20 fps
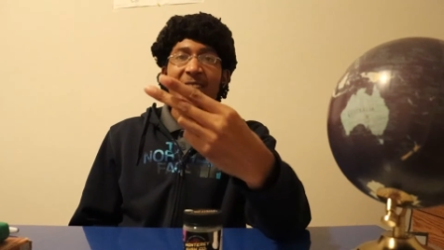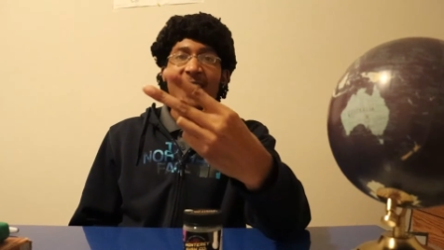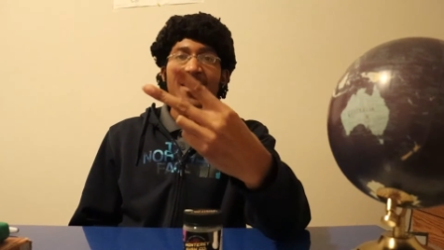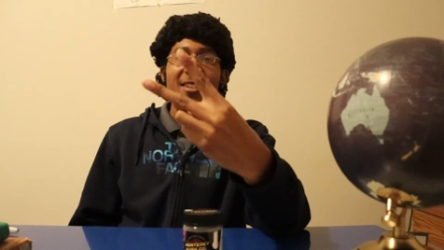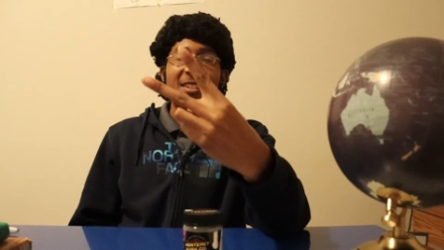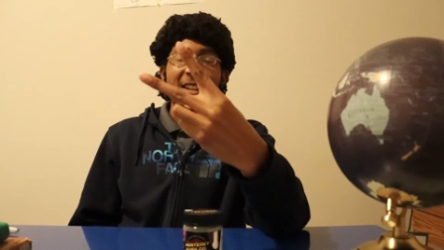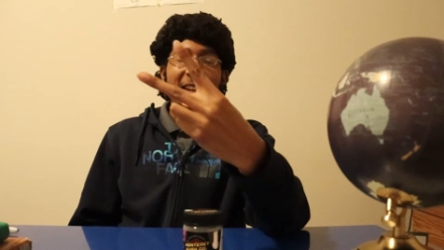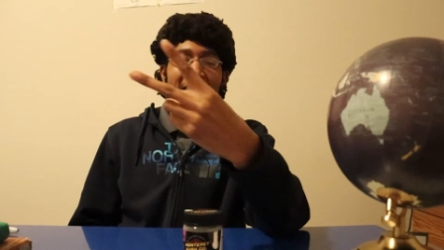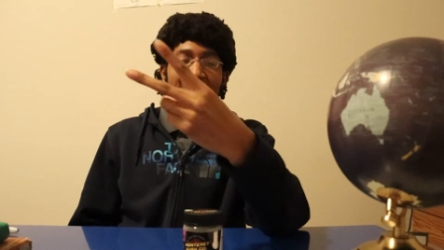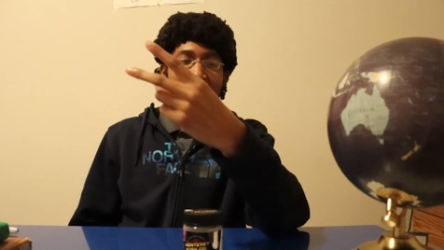
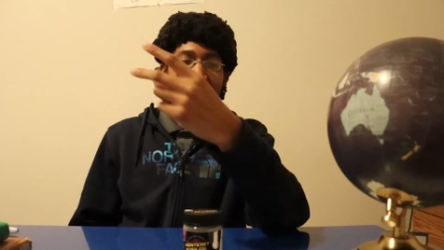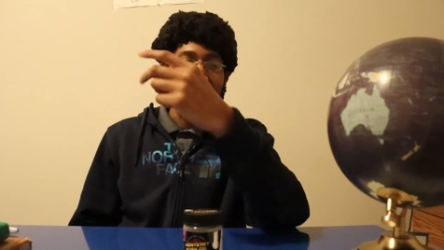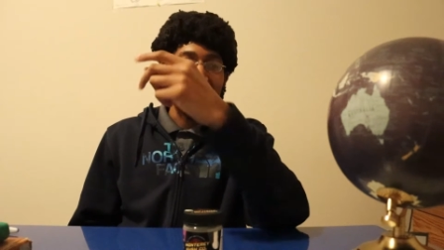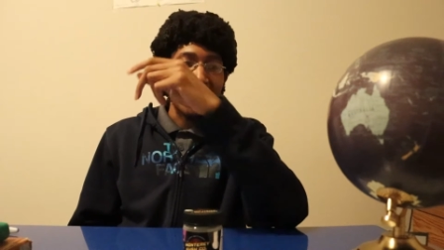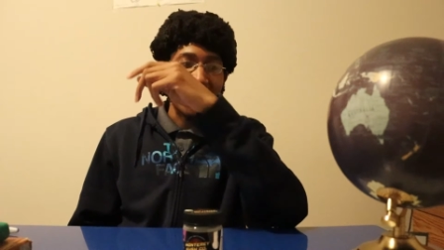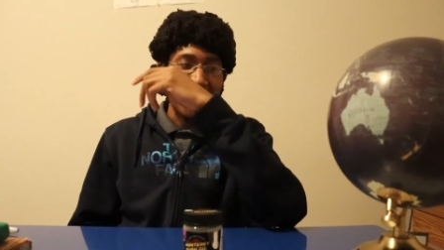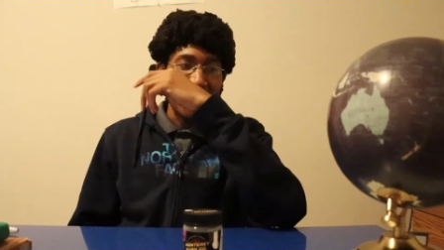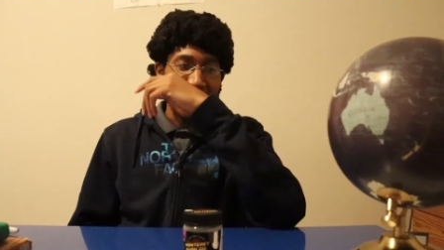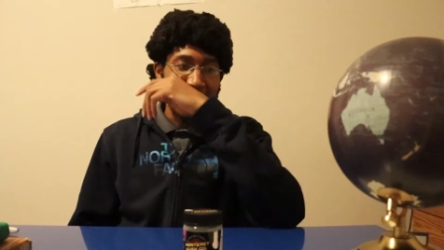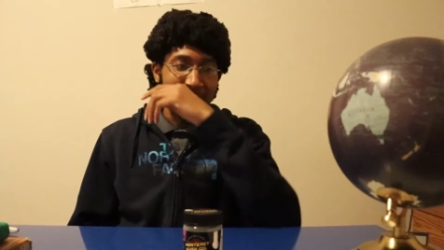then second
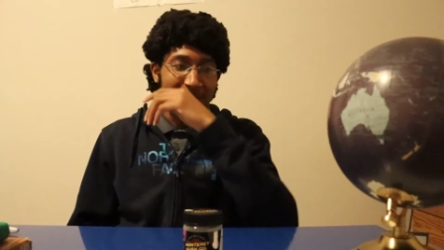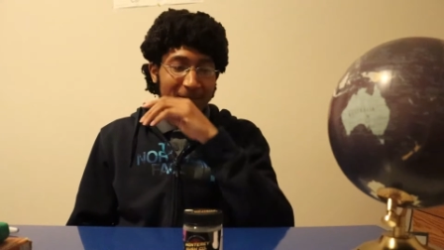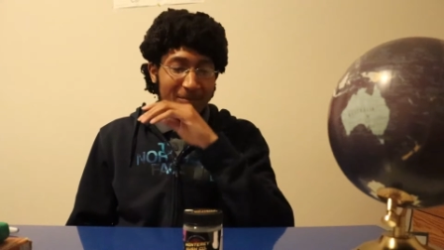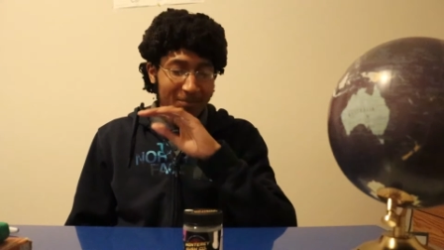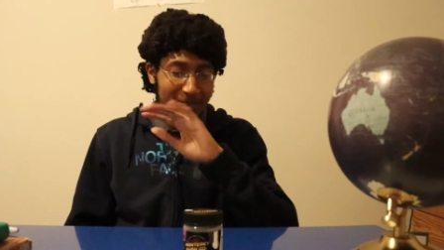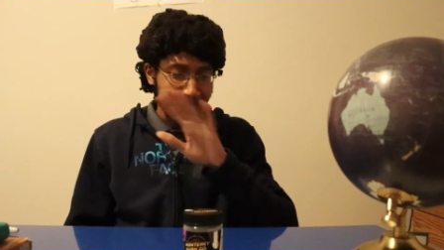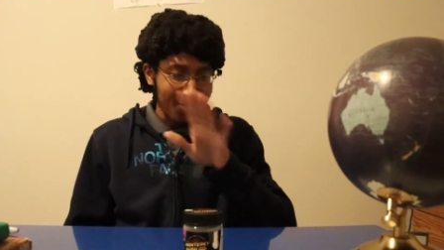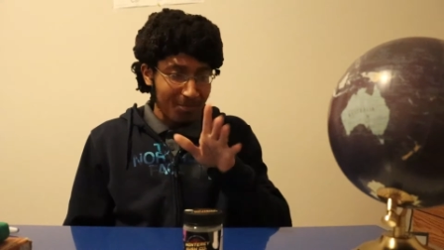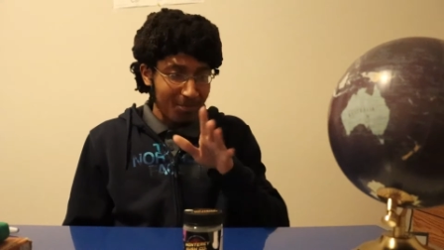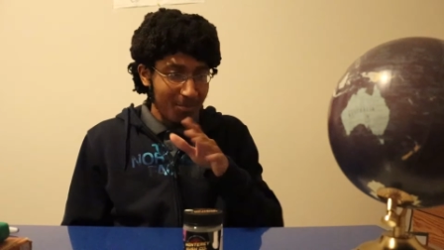is Led,
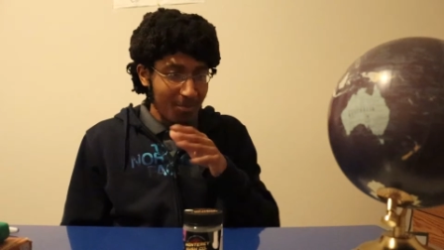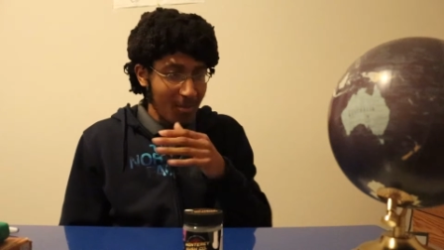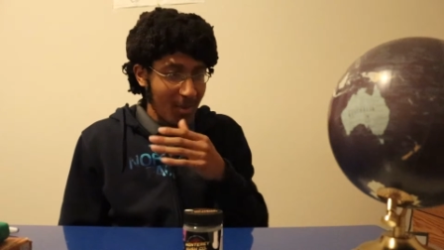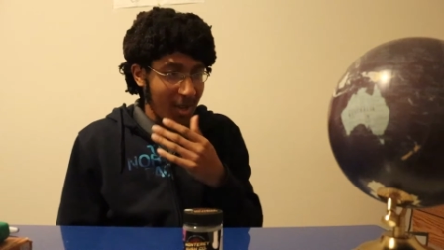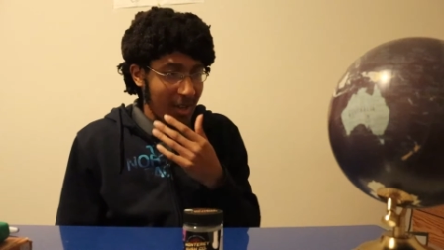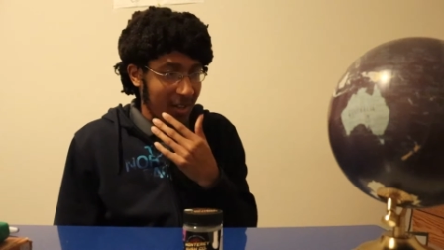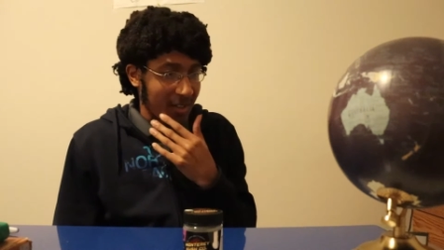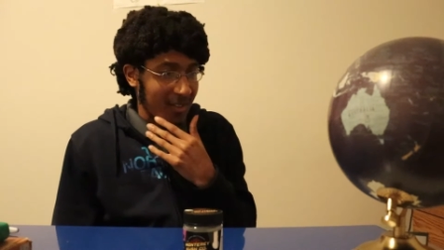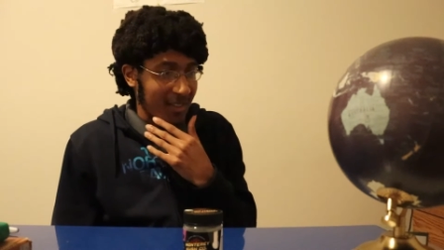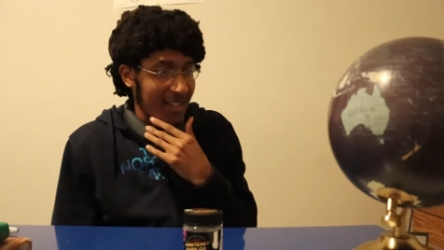
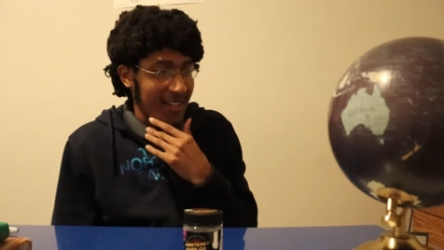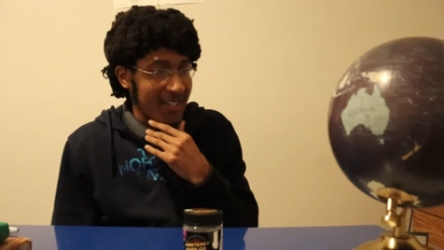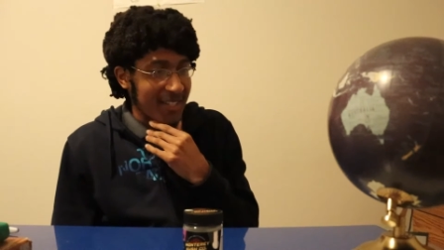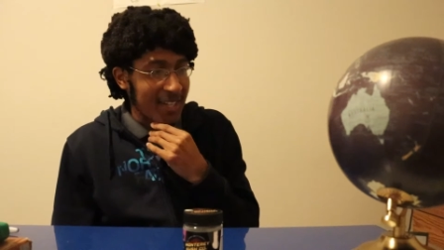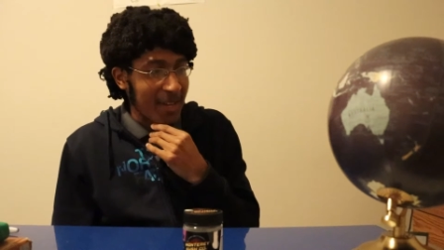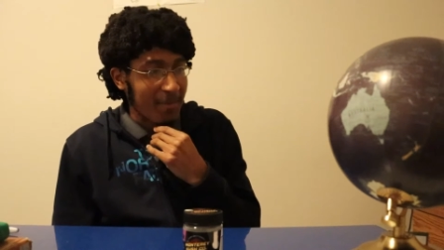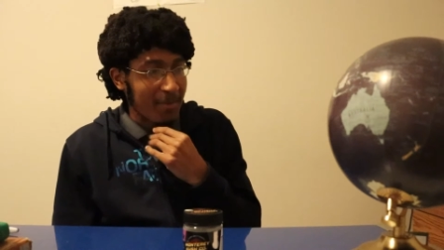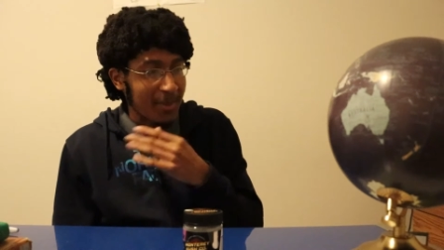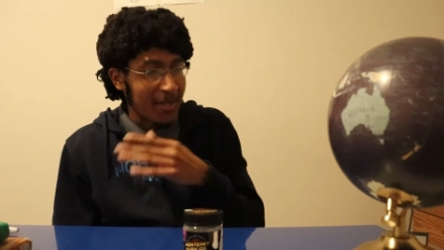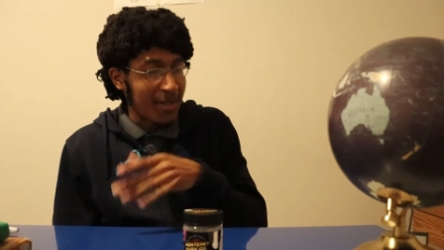Led
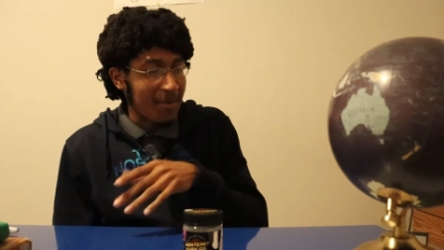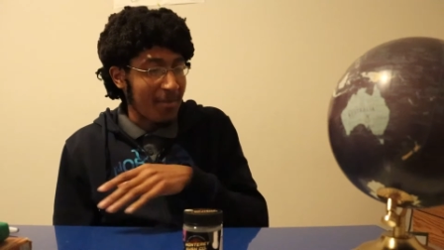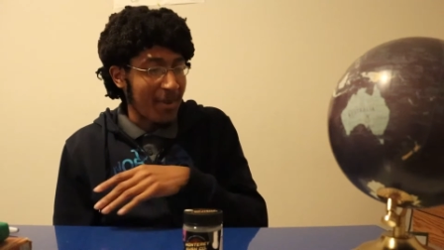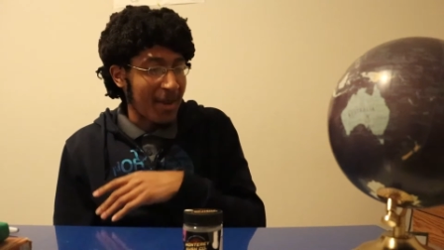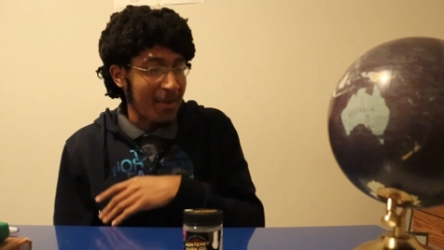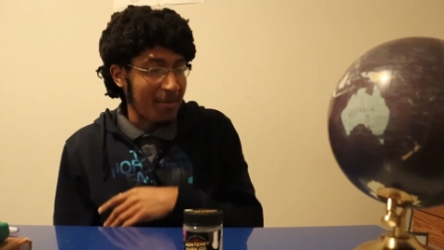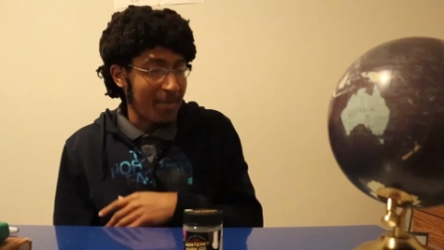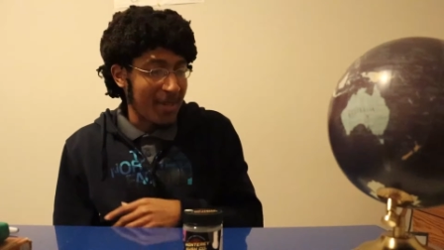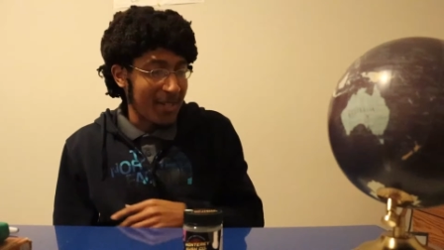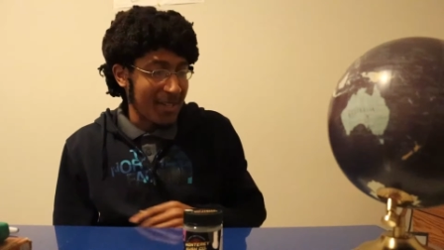Zeppelin, in
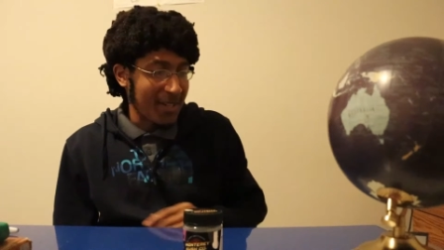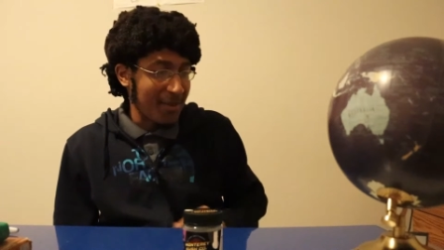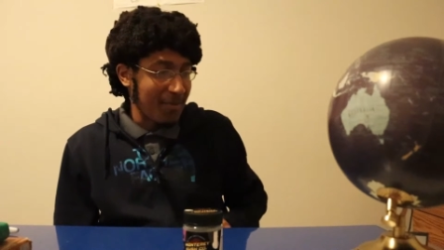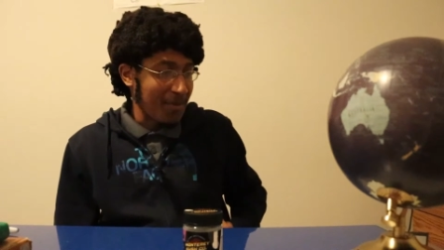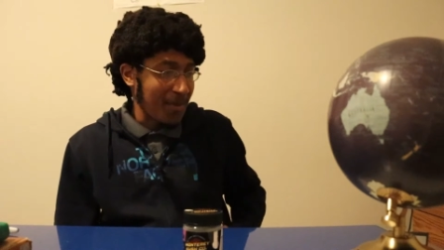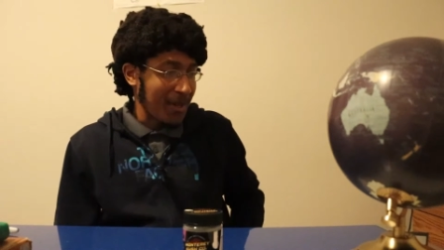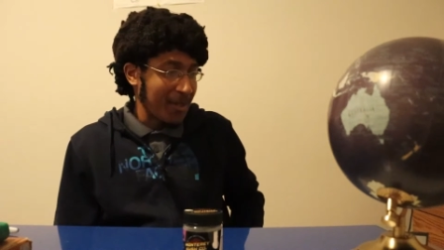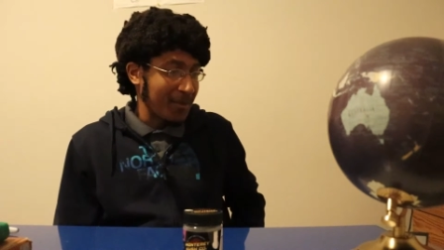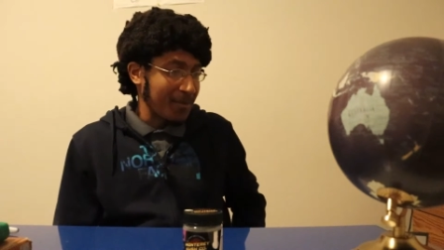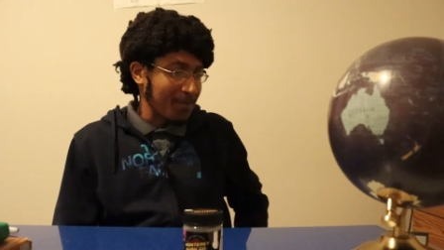my
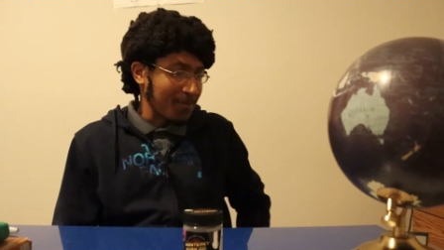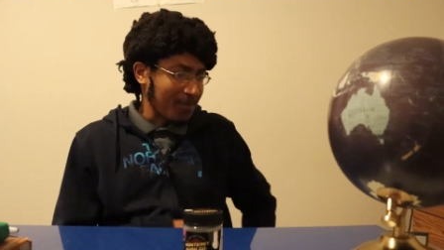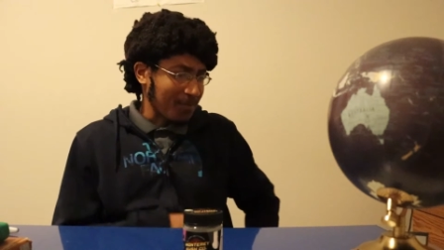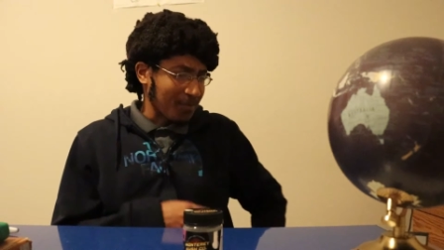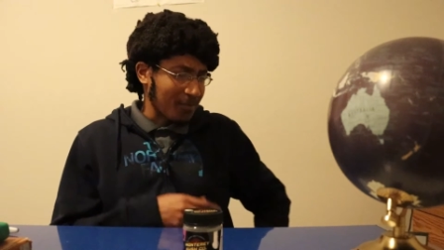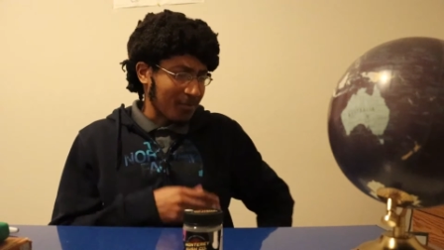opinion. But